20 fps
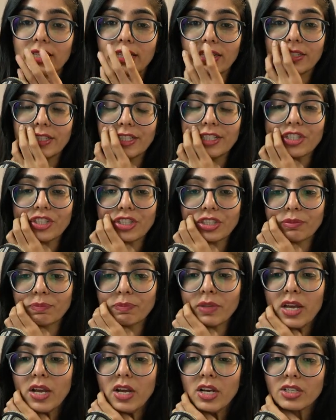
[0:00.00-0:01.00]
condition.
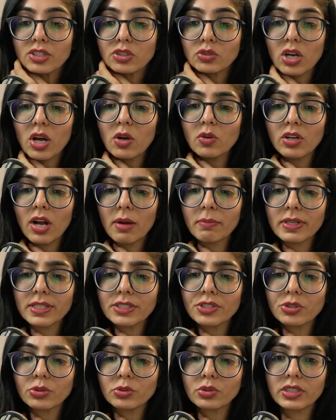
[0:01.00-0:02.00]
So now
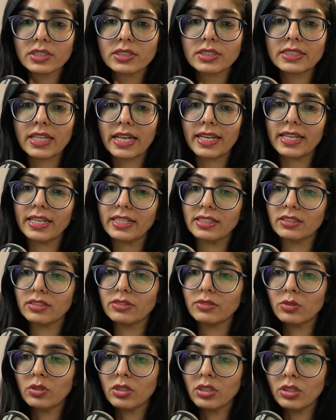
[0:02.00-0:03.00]
coming to the second
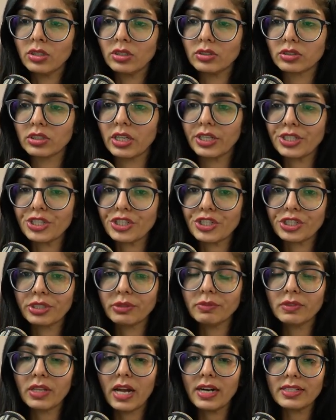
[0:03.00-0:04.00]

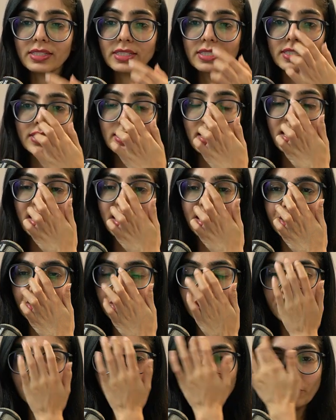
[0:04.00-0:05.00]
condition, that is
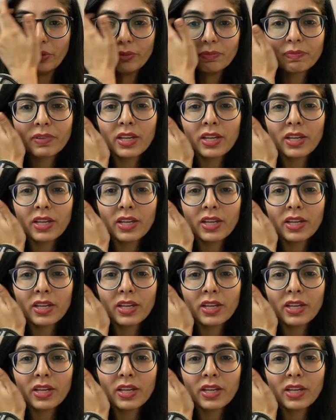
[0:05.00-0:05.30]
selection rule.